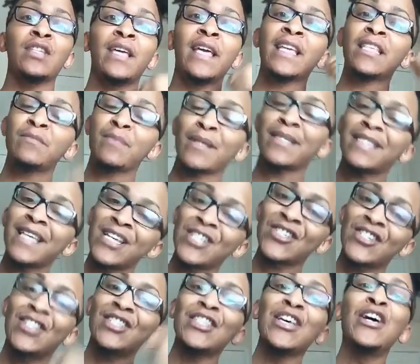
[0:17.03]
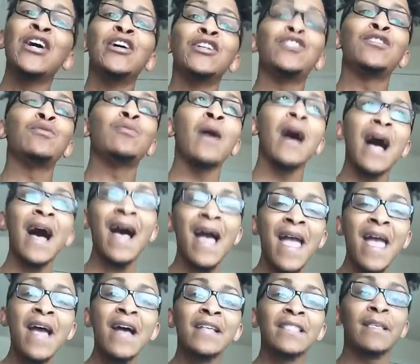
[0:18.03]
expectations too
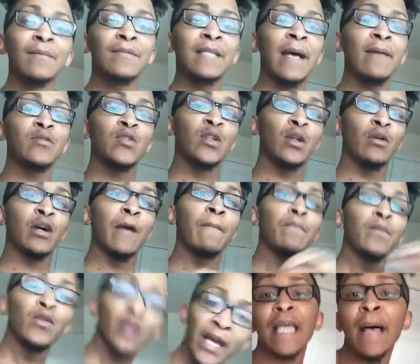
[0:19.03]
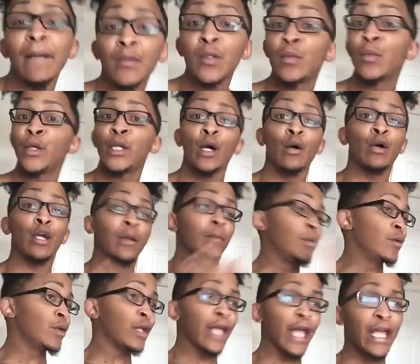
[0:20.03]
high. Sometimes we don't
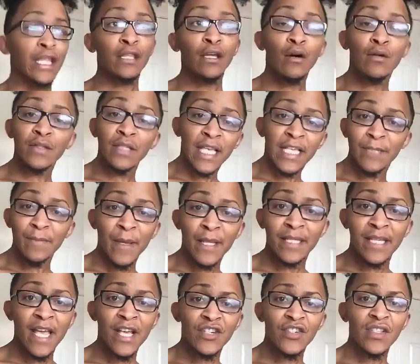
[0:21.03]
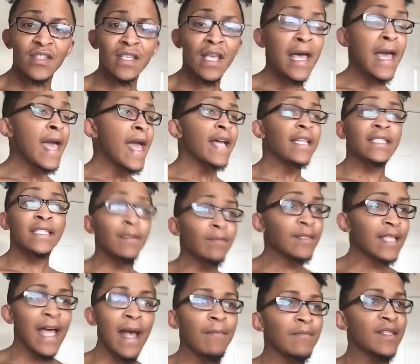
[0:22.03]
communicate those expectations, and
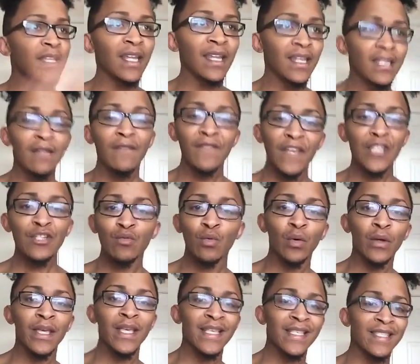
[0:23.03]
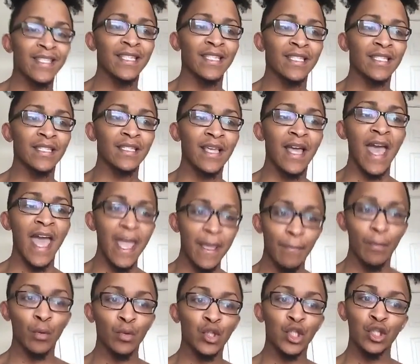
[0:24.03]
sometimes that individual isn't
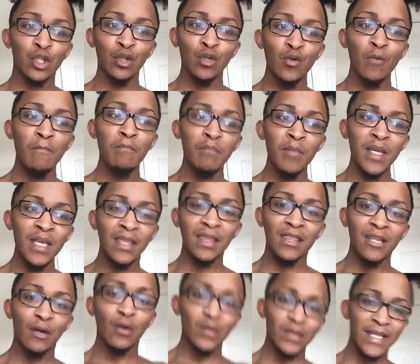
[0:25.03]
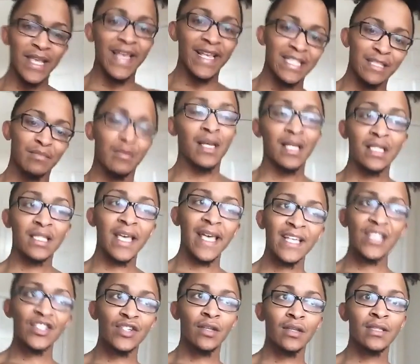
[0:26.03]
able to meet those
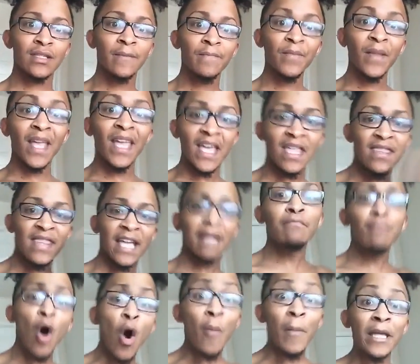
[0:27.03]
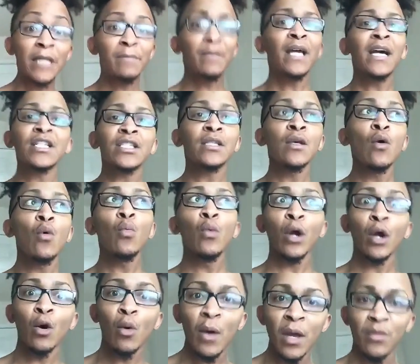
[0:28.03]
expectations in that moment because
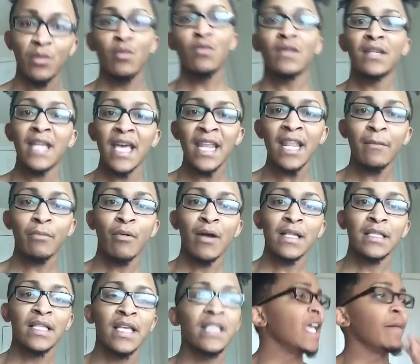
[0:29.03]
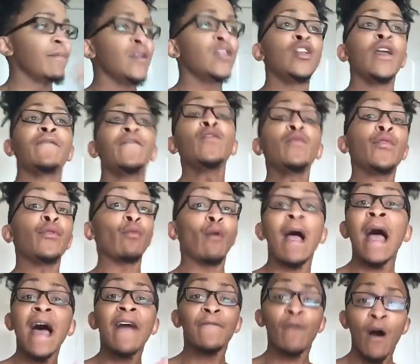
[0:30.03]
we're going through the dating process. If you
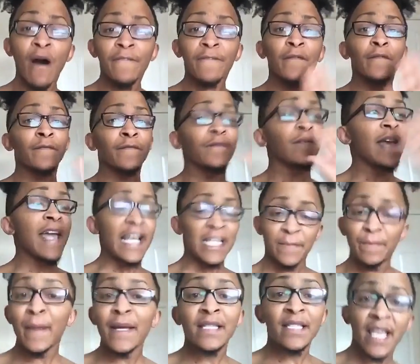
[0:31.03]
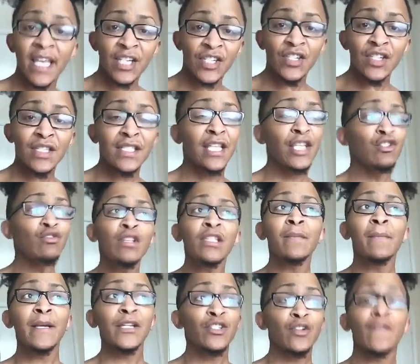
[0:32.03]
thrive off of expectations, then you need
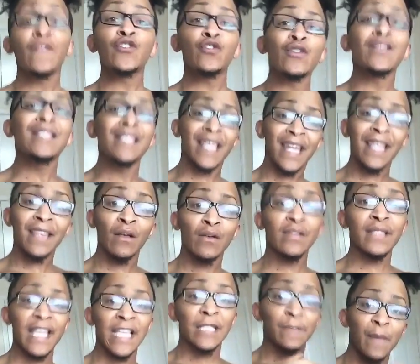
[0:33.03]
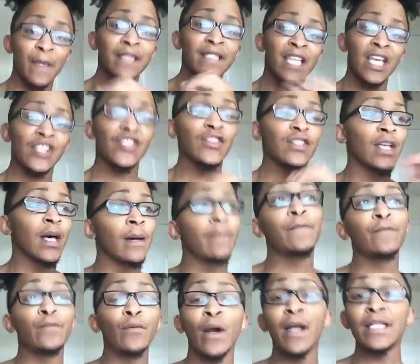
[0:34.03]
to make sure that you're setting those expectations
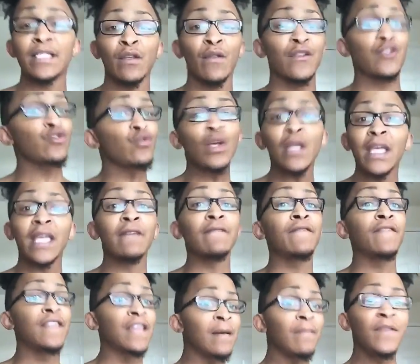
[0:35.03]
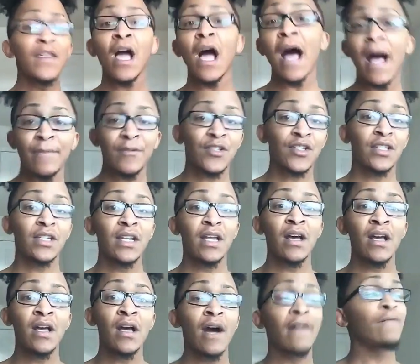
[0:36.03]
up front so that you can give them the option
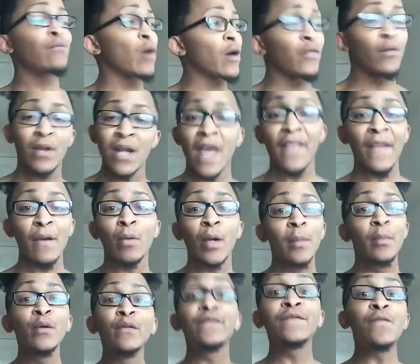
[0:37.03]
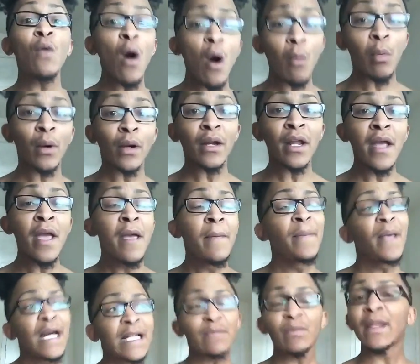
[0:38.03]
of whether or not they want to move forward.
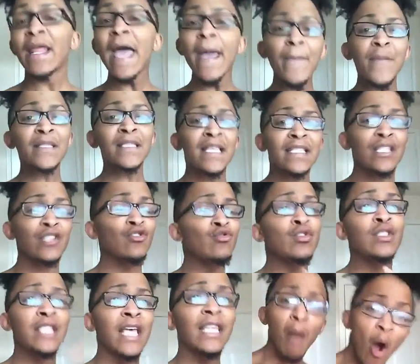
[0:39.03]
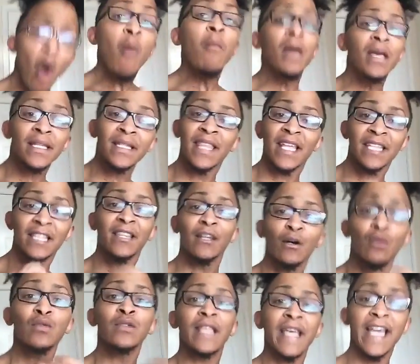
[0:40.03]
Because what happens is, you assuming that
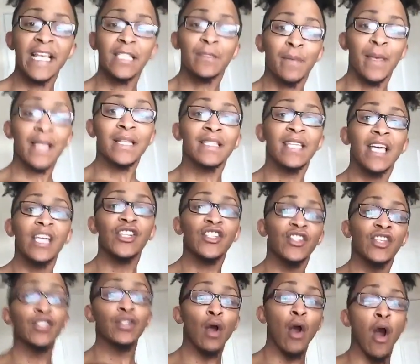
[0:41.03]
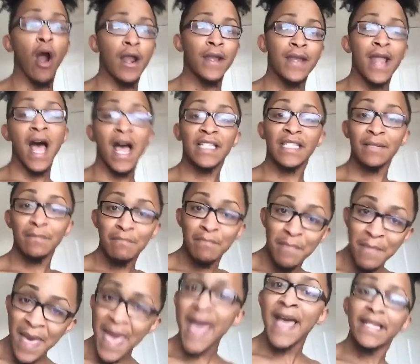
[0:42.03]
those expectations are not
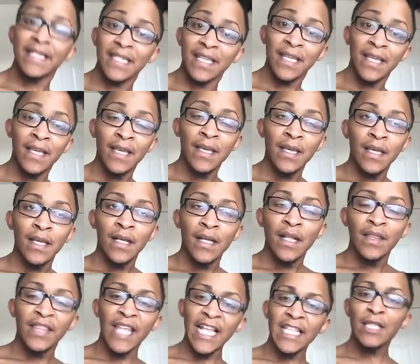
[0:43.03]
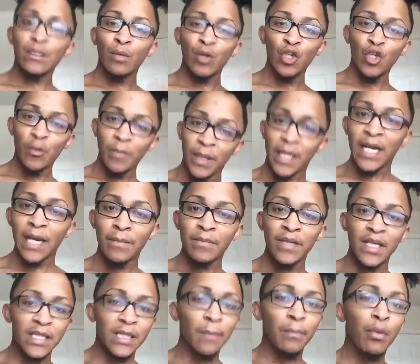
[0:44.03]
met, that's when you
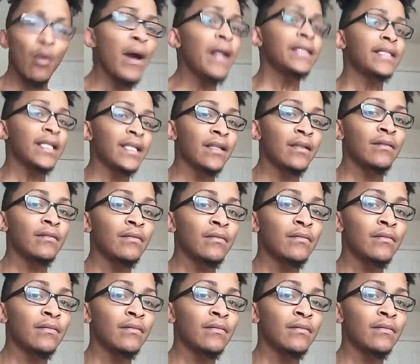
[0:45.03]
become disappointed.